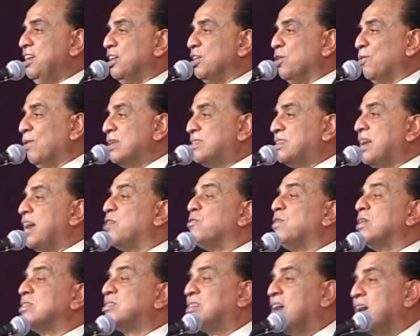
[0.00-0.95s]
You will say it
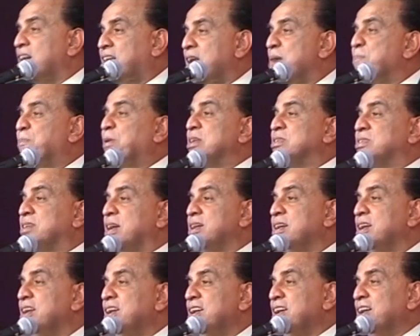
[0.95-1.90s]
was
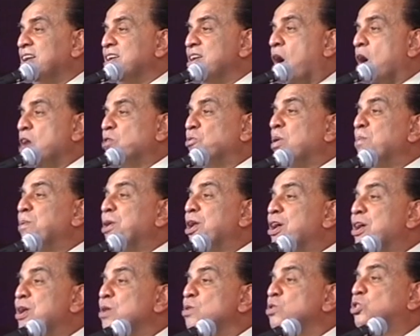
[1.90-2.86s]
30%. Now it will be
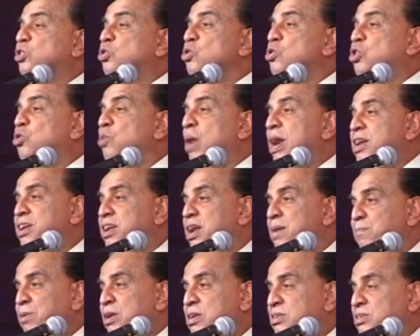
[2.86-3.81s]
reduced to
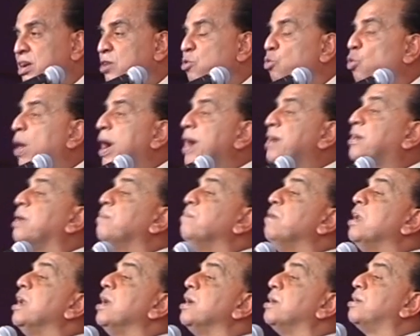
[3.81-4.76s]
20%. Wait a
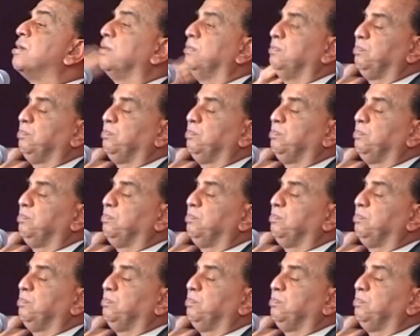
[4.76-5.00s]
minute.